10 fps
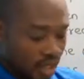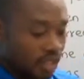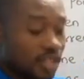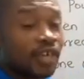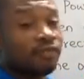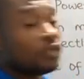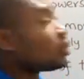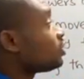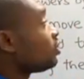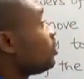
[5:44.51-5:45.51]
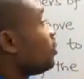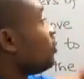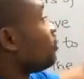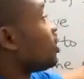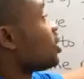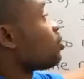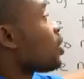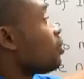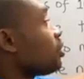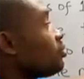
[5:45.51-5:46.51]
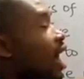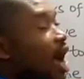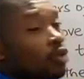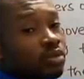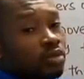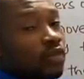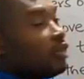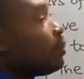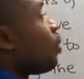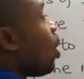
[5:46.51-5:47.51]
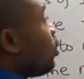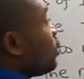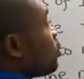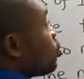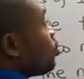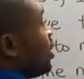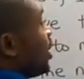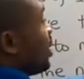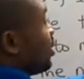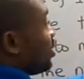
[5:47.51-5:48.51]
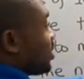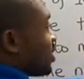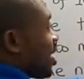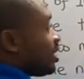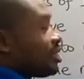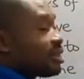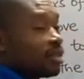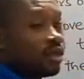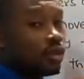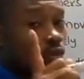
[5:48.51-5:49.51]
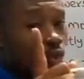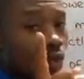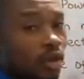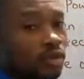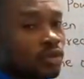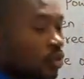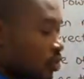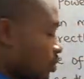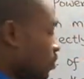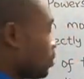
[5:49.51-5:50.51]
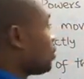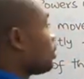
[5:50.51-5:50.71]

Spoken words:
Therefore, for this problem, I will move the point to the right once.